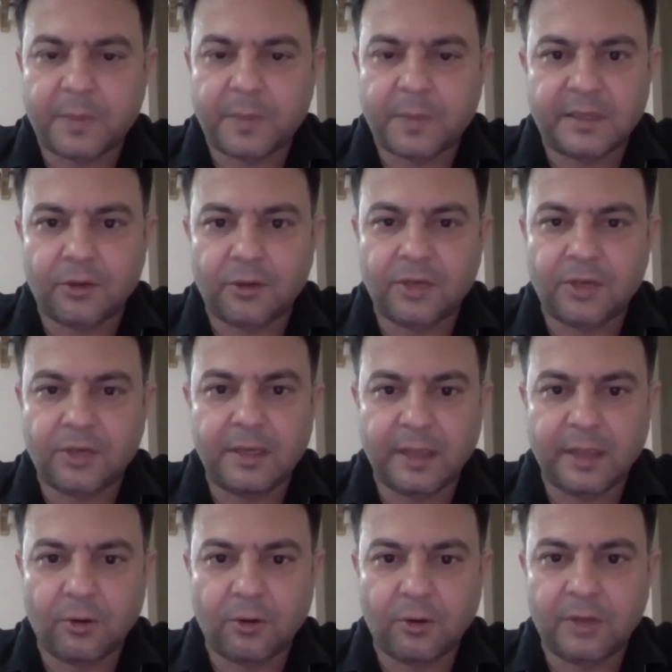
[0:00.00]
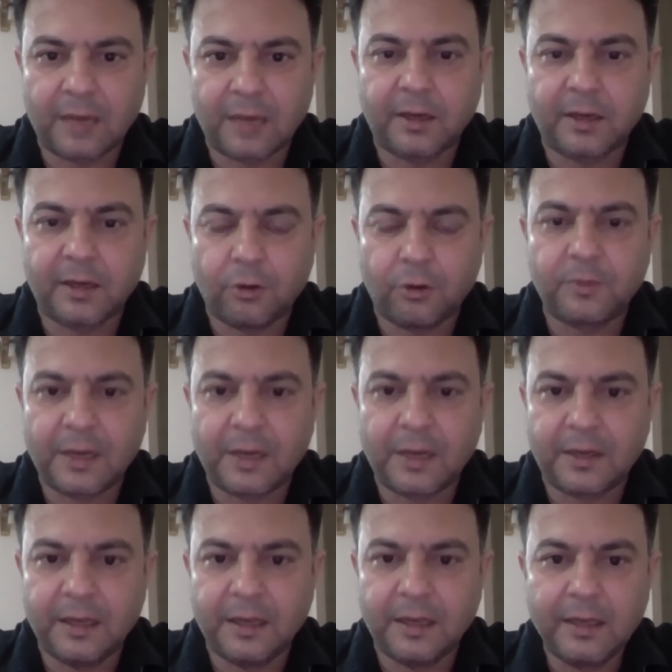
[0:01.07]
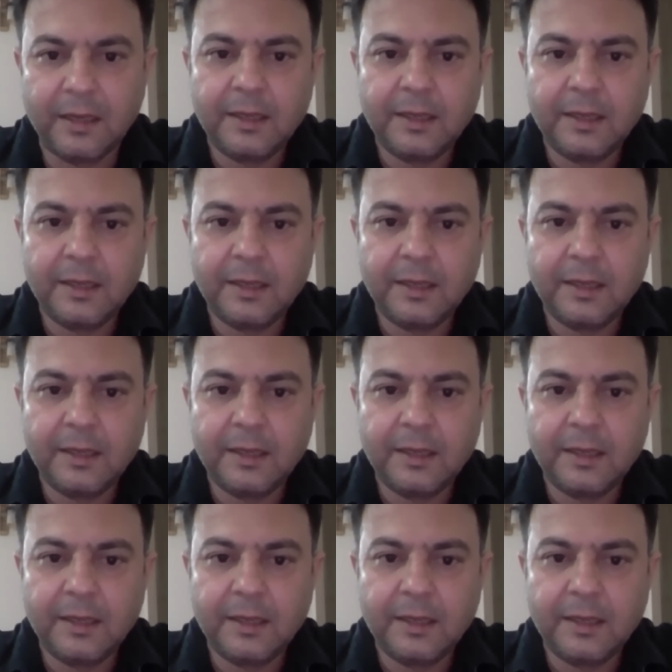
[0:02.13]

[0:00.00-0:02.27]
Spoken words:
persecution in their own country, home country.